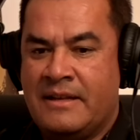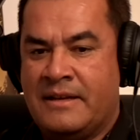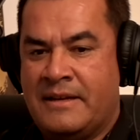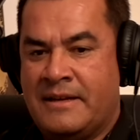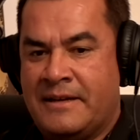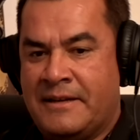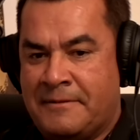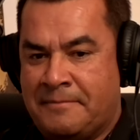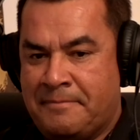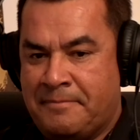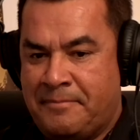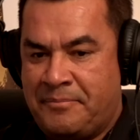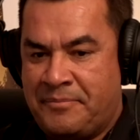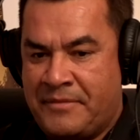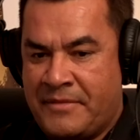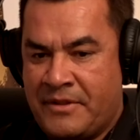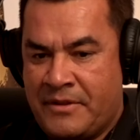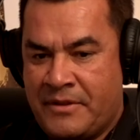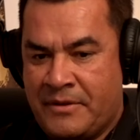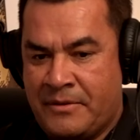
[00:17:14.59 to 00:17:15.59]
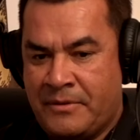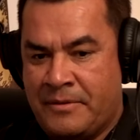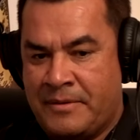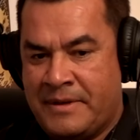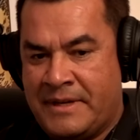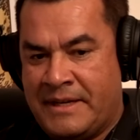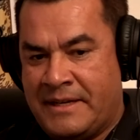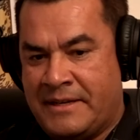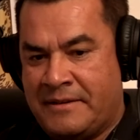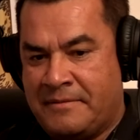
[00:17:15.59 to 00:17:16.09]
Um, so.
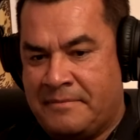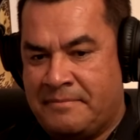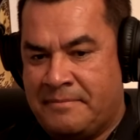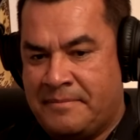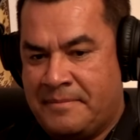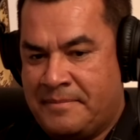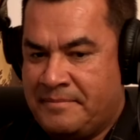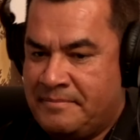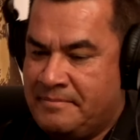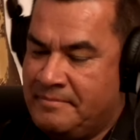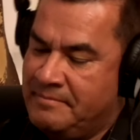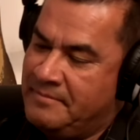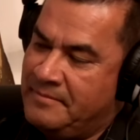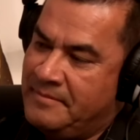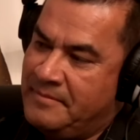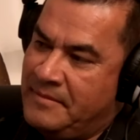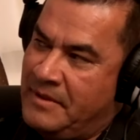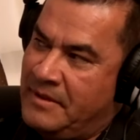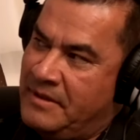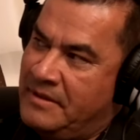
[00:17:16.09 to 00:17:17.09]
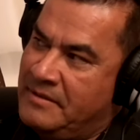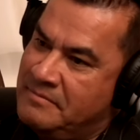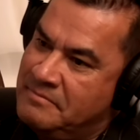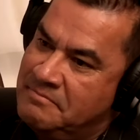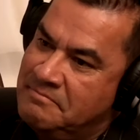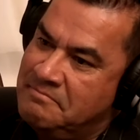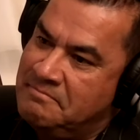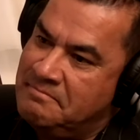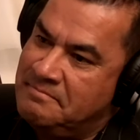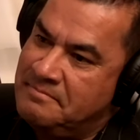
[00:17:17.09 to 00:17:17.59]
Um, but
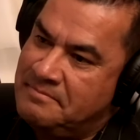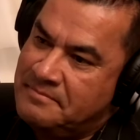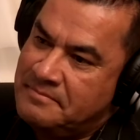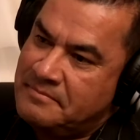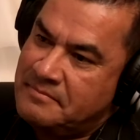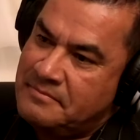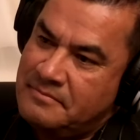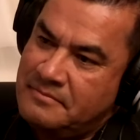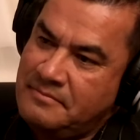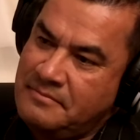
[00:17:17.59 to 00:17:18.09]
uh, you know, so